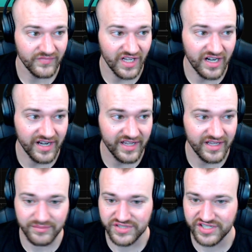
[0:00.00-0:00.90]
Alright,
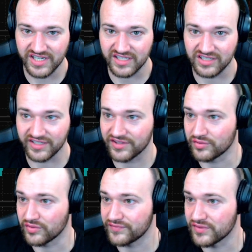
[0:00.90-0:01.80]
I'm just going to click
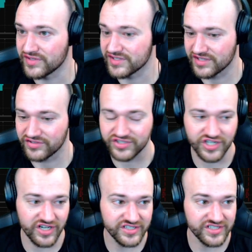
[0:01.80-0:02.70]
through a few of these other
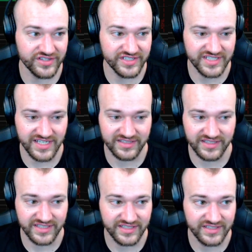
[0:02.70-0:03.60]
charts on the daily.